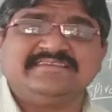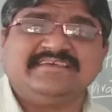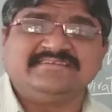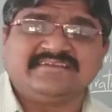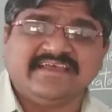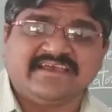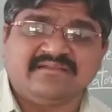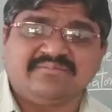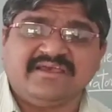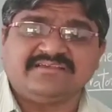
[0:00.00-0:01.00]
is
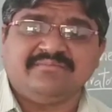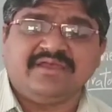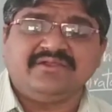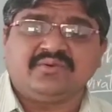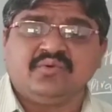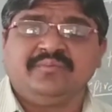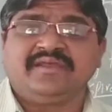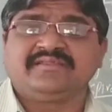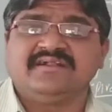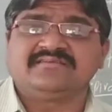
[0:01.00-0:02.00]
taken place by the 2
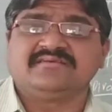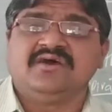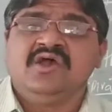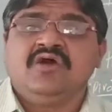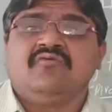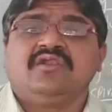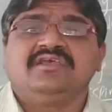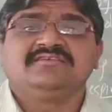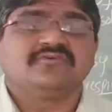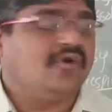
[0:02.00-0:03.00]
methods. One
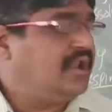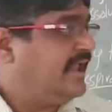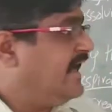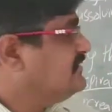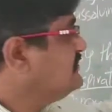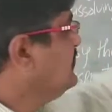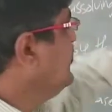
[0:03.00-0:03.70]
is called as